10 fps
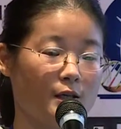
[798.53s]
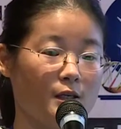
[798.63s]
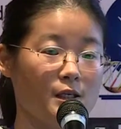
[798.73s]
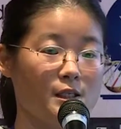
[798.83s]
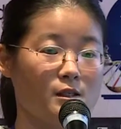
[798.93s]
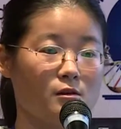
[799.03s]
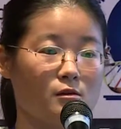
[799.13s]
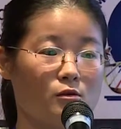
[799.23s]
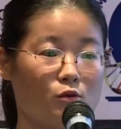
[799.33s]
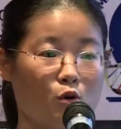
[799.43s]
it's
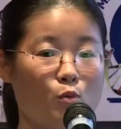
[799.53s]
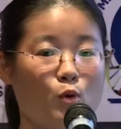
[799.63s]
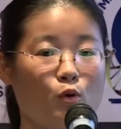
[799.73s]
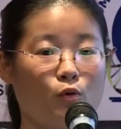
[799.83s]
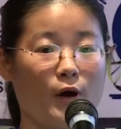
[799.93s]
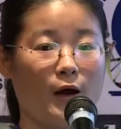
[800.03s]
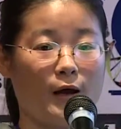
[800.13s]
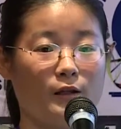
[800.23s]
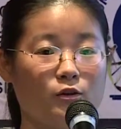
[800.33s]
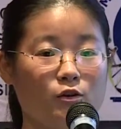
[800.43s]
normal
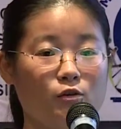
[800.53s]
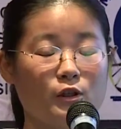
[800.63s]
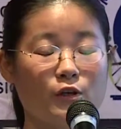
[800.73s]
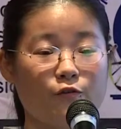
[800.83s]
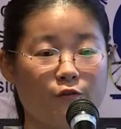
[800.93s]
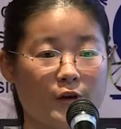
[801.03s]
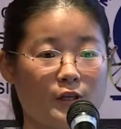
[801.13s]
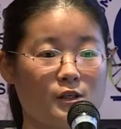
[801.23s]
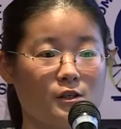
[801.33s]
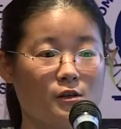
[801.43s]
and no
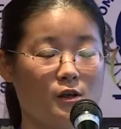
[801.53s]
different